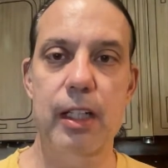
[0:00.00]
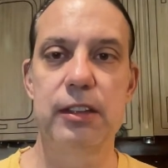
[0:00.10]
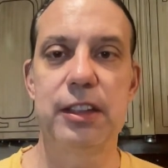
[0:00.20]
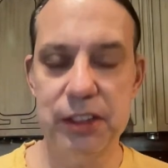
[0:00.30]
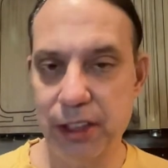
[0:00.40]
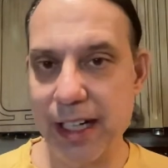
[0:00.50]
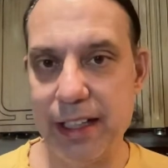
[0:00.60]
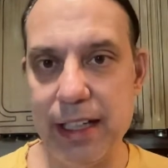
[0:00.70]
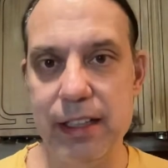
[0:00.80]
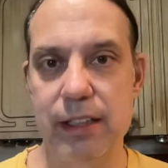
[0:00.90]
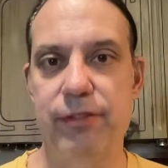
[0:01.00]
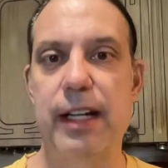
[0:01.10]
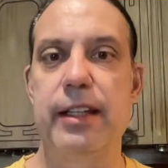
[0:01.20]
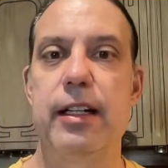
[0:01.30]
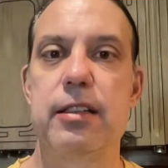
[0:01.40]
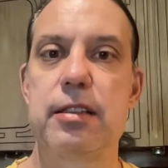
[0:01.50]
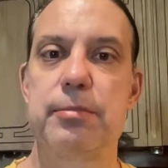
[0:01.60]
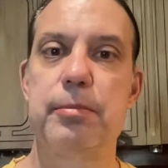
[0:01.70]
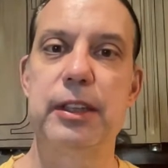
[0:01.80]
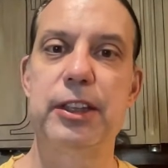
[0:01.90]
Just try to identify that as
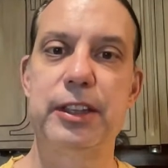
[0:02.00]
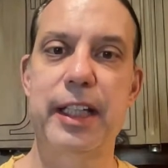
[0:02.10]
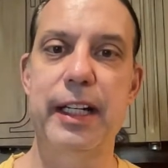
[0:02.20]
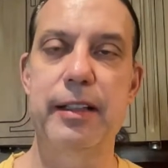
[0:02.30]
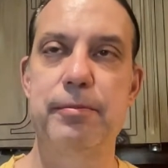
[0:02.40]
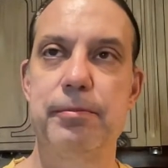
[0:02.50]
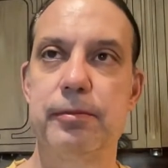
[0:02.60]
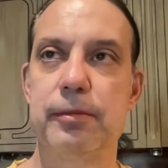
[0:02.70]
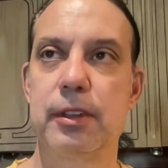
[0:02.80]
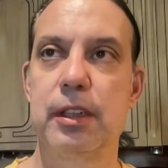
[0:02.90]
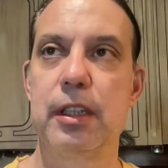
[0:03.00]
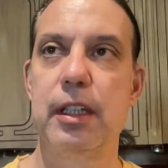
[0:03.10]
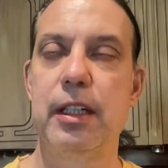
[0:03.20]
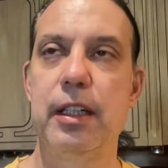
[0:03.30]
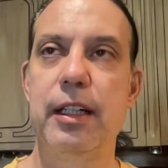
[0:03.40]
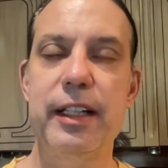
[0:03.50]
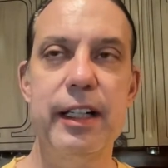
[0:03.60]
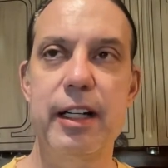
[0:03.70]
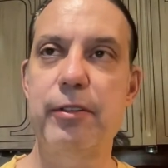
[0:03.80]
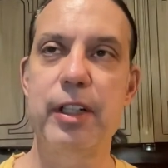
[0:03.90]
much as you can. And
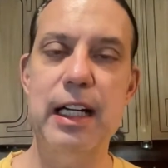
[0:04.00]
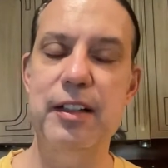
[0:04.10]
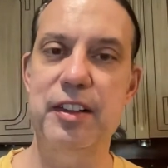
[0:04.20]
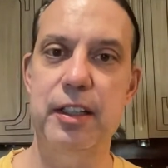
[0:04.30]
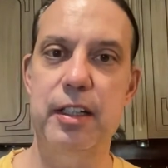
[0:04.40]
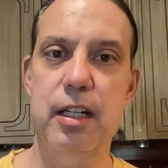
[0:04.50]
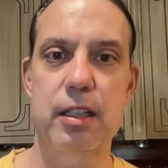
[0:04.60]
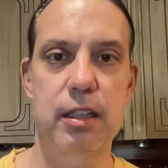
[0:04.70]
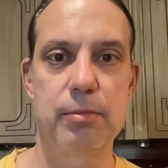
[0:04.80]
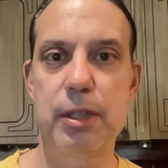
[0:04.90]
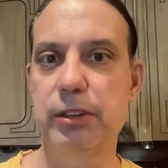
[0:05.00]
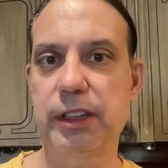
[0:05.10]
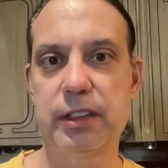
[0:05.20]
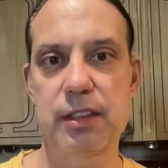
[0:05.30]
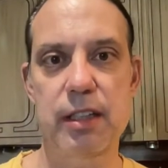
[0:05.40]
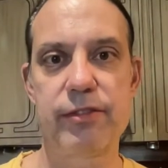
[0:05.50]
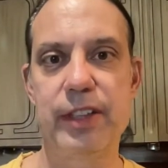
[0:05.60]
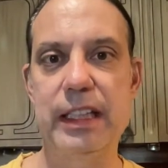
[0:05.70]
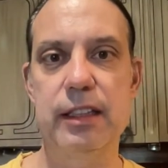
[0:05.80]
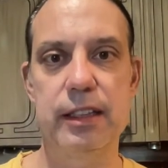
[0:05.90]
again, I realize that our emotions, our
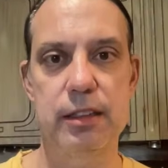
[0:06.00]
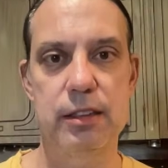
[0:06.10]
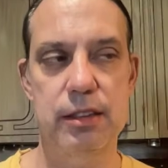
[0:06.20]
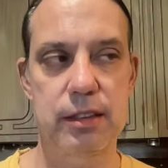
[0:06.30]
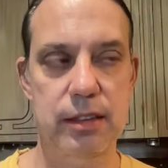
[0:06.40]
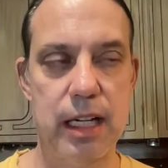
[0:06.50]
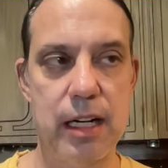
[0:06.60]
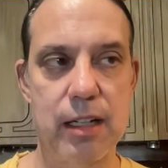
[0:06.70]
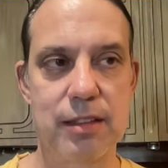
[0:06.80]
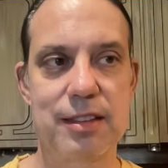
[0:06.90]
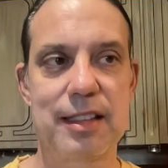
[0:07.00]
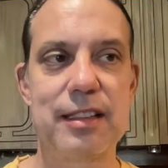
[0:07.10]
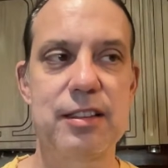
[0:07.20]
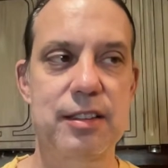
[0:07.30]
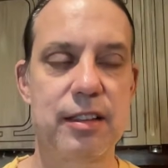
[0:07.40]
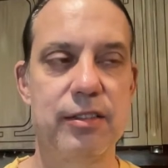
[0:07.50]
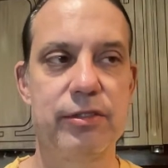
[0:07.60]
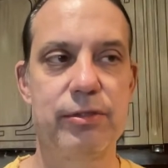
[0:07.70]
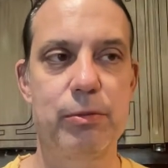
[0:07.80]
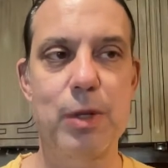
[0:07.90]
feelings, our sense
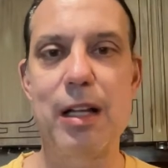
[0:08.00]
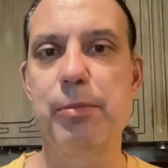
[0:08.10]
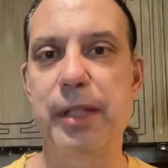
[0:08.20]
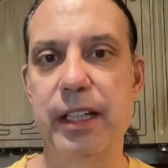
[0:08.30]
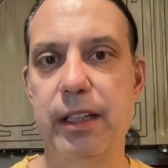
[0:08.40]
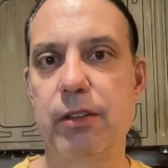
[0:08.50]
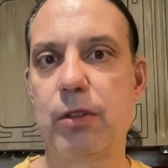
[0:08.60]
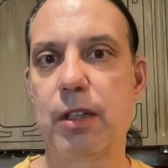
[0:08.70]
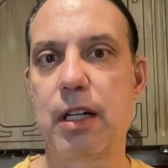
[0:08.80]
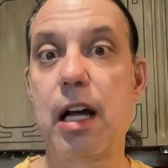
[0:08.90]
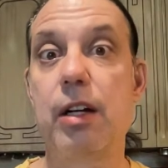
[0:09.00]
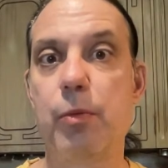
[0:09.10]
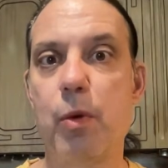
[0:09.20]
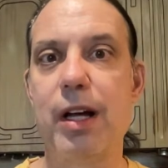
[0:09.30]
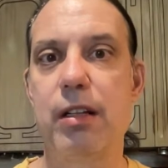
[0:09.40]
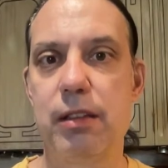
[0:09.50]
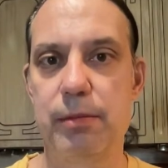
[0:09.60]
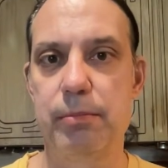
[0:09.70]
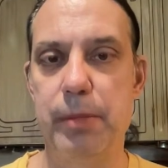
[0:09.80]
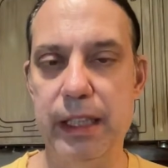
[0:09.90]
of well-being or
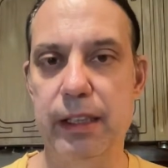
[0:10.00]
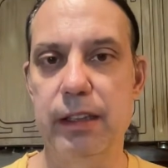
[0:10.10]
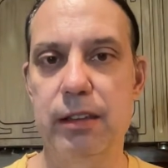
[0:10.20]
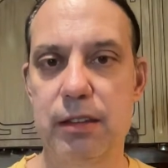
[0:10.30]
unwell-being,